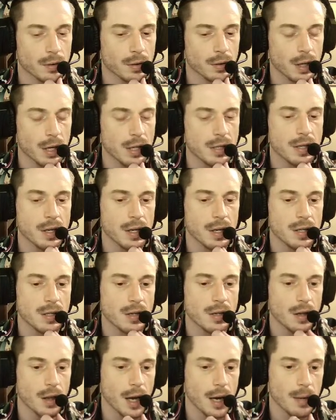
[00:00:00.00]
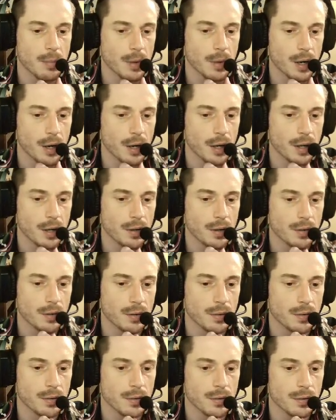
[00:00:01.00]
async is a library.
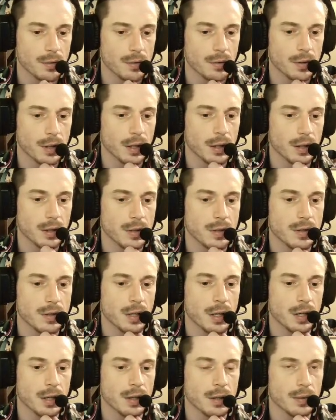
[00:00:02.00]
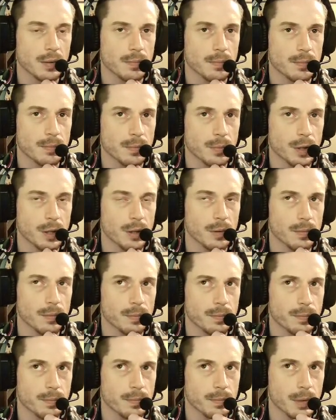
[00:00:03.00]
Like it's not a well.
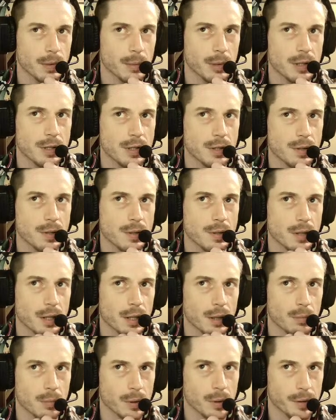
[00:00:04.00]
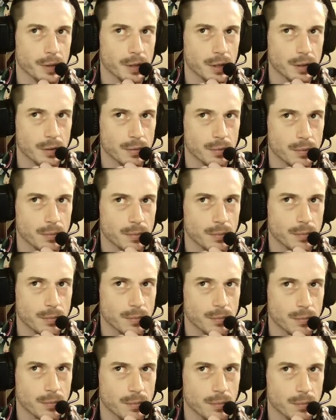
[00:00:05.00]
I mean, so it's like
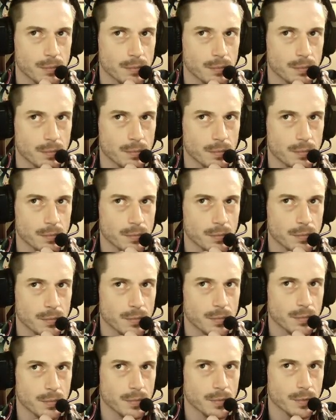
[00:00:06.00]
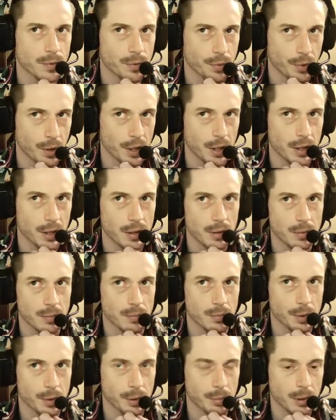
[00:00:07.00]
multi-threading and
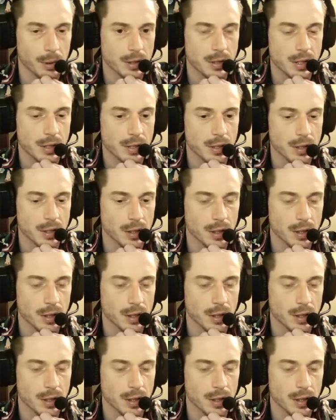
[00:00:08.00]
multi-processing.